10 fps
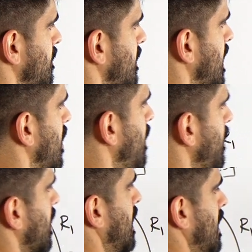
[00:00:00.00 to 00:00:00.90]
Yeah, now
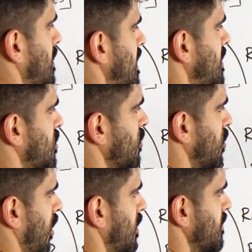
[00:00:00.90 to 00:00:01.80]
remember, these two
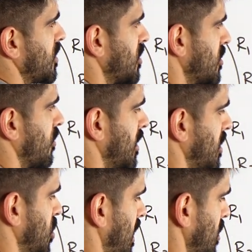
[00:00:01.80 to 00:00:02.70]
columns are just not going to
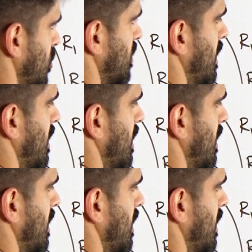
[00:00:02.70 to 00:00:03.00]
change.